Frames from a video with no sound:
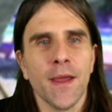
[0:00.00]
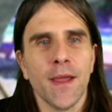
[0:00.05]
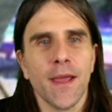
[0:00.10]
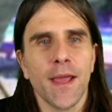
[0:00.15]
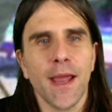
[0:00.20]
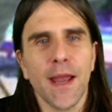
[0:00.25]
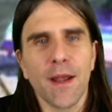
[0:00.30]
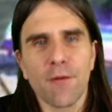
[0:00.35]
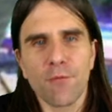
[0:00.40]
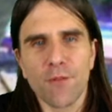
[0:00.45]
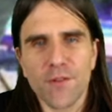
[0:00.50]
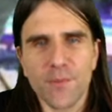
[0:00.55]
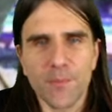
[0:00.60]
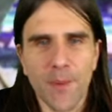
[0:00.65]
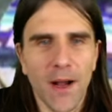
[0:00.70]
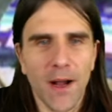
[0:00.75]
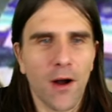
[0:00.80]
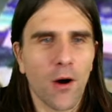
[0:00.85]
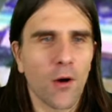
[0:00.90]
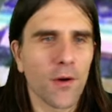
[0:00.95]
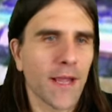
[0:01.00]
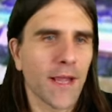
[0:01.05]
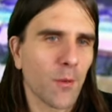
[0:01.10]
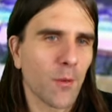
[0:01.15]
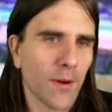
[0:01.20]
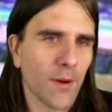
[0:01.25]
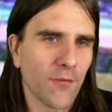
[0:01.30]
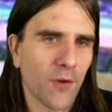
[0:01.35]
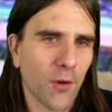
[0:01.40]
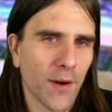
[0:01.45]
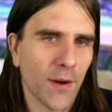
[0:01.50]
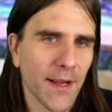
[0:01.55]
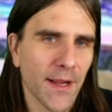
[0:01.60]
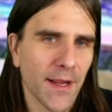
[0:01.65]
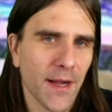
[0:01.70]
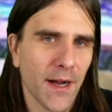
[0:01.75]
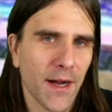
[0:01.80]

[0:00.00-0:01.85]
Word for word: In response, okay, we've already